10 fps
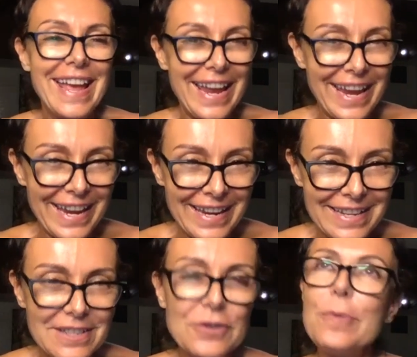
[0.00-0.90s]

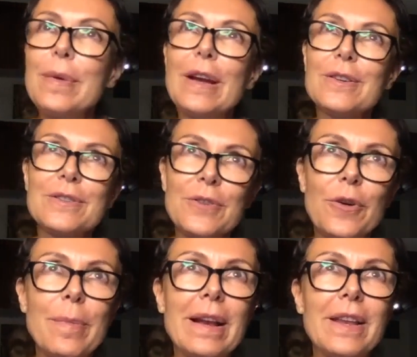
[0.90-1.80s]
It's true because
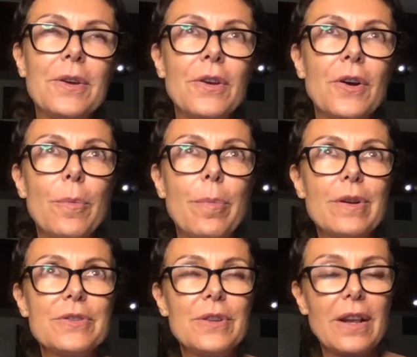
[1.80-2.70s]
normally, you know,
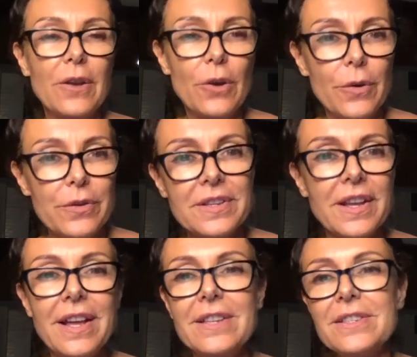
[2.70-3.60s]
personal growth
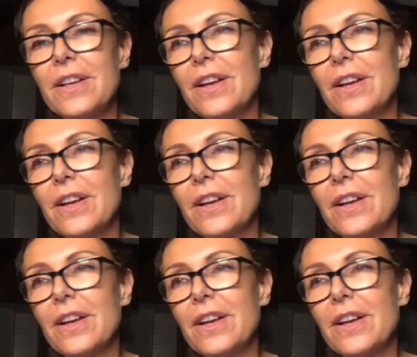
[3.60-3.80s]
says